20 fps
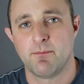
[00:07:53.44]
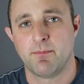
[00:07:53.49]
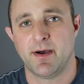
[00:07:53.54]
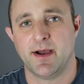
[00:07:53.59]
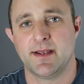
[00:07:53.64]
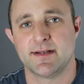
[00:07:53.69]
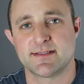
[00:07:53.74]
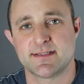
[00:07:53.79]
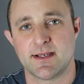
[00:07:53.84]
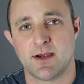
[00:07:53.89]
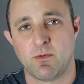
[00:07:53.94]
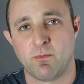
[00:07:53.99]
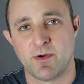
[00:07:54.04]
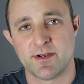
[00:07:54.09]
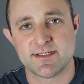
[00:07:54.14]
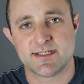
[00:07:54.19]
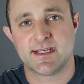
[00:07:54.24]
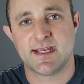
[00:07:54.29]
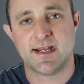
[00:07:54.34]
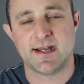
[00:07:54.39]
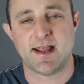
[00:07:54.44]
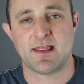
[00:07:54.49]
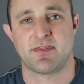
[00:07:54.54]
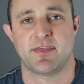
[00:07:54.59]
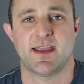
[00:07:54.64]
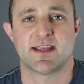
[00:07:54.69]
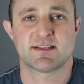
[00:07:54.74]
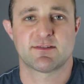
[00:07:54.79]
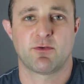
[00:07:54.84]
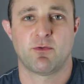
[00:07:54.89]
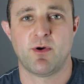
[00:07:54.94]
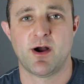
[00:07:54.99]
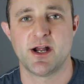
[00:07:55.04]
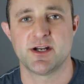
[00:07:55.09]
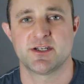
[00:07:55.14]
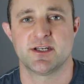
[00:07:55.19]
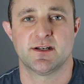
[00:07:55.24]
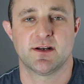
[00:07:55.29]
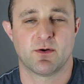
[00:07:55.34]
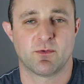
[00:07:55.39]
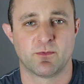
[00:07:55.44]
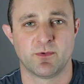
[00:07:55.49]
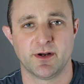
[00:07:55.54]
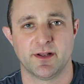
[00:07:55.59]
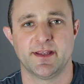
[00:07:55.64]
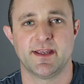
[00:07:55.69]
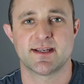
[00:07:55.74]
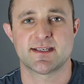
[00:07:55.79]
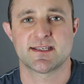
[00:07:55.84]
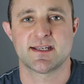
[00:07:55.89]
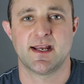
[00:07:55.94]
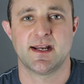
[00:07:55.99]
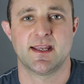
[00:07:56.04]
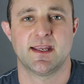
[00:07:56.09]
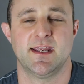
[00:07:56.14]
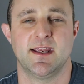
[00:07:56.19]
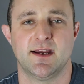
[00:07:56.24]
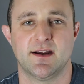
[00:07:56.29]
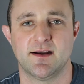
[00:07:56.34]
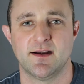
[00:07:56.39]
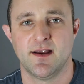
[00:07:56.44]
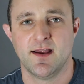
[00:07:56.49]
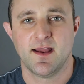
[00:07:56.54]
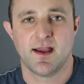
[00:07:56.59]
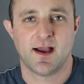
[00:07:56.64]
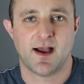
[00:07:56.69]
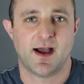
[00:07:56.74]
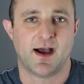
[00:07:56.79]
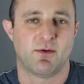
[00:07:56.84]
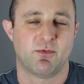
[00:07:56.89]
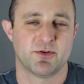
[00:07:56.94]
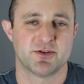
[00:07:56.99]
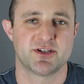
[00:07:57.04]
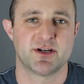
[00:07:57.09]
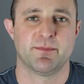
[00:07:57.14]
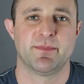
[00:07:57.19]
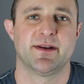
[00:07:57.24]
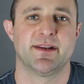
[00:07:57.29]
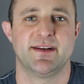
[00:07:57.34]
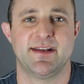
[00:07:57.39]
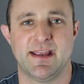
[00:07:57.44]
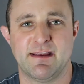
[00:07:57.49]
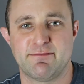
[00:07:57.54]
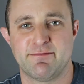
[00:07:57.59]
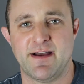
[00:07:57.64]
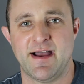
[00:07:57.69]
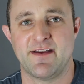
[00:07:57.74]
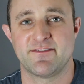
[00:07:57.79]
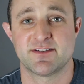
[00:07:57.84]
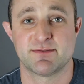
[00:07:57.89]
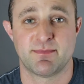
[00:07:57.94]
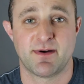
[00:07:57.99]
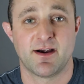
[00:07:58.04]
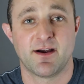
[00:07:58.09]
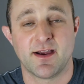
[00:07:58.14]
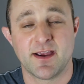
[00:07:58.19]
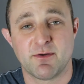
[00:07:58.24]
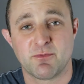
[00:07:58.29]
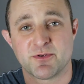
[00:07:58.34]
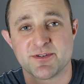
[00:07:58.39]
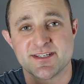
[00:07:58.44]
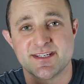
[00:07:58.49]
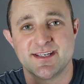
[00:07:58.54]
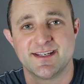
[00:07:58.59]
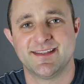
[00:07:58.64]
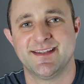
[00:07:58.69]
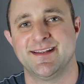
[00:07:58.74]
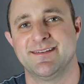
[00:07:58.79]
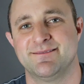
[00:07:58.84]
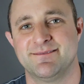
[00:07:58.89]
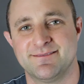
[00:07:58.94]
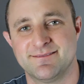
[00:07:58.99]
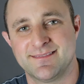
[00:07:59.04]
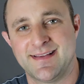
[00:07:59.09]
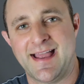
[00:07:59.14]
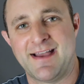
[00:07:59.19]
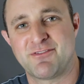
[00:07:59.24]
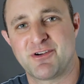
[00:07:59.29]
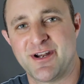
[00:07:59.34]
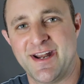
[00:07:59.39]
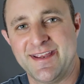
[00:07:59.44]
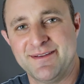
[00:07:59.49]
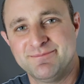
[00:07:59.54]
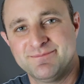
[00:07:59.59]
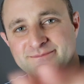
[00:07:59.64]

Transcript: But once again, thanks for watching. Really exciting here. We'll jump into day 5 tomorrow, and we'll see you then. Have a good night.